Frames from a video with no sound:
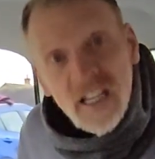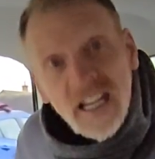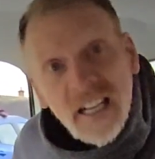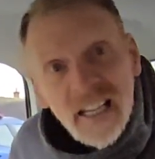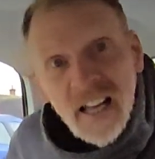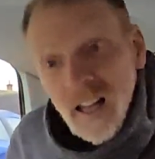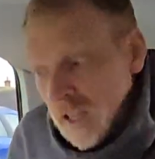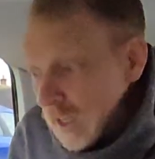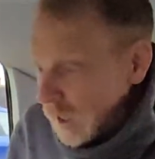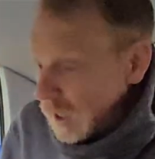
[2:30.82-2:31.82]
in here.
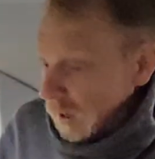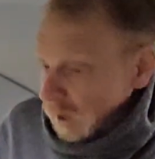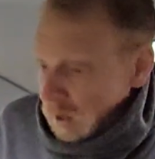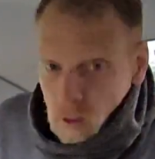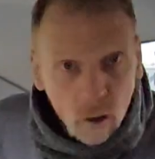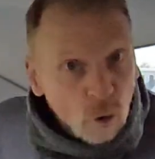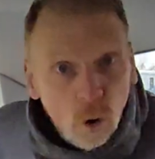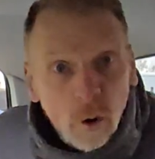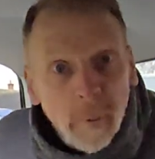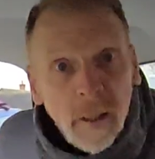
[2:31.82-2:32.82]

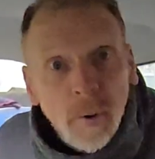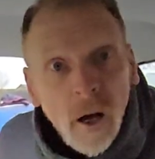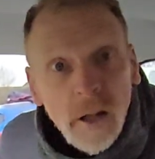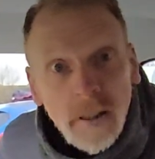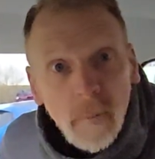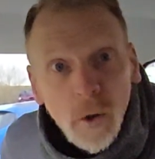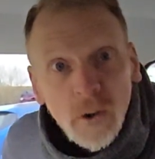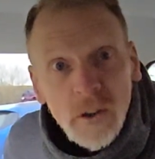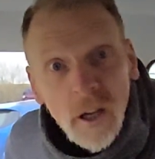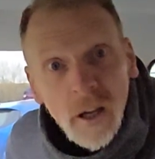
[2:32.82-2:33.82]
Could be a party bus.